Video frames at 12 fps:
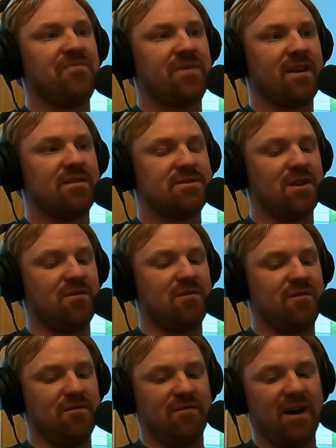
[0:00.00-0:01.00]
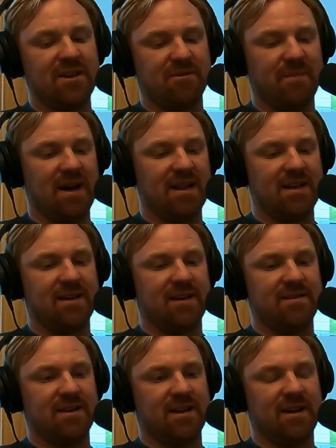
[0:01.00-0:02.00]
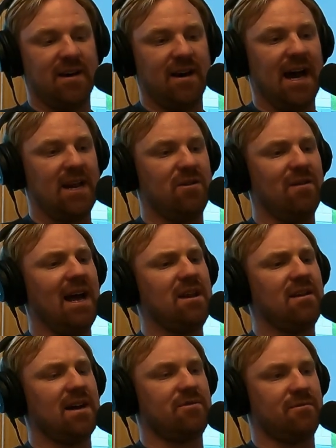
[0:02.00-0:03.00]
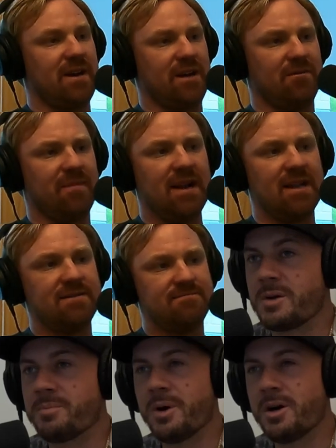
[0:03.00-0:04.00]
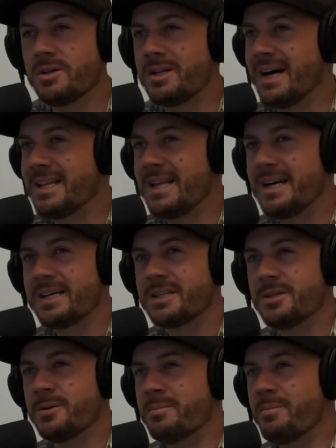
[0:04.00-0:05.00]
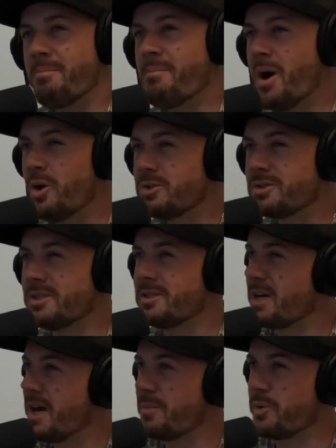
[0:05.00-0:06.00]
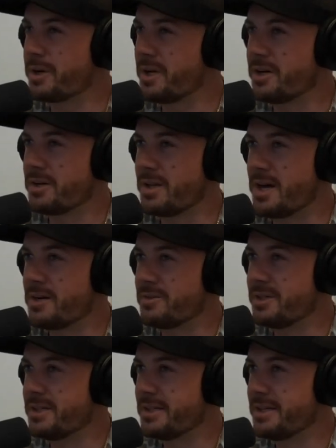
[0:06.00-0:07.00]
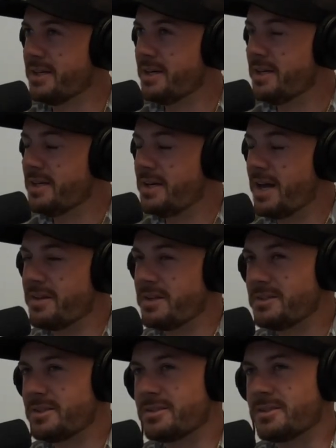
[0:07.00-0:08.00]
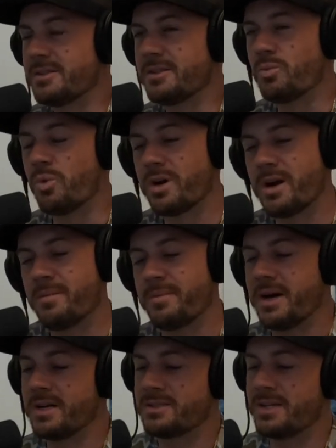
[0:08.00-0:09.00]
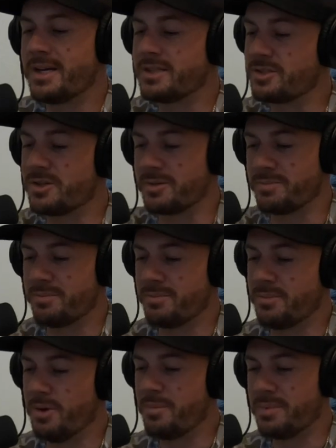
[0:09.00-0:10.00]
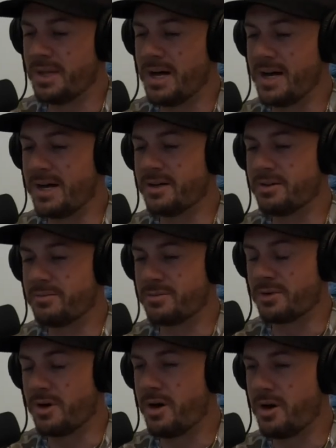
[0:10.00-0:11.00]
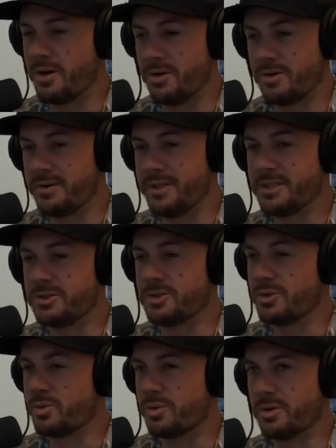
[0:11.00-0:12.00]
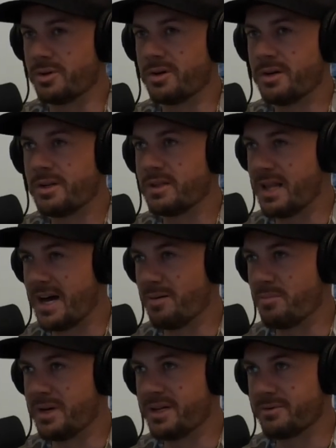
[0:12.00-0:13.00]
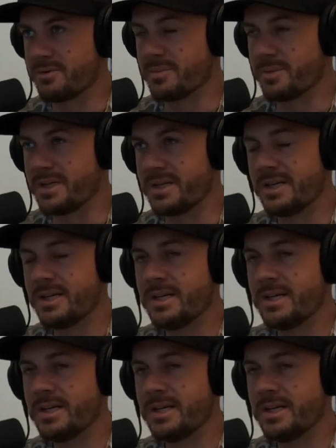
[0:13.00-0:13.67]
So you find your mullet, and then how do you like to rig your mullet? Mullet, I like them most of the time on a Carolina rig. Now, this is what I'm about to say is going to apply for all inshore live bait for me.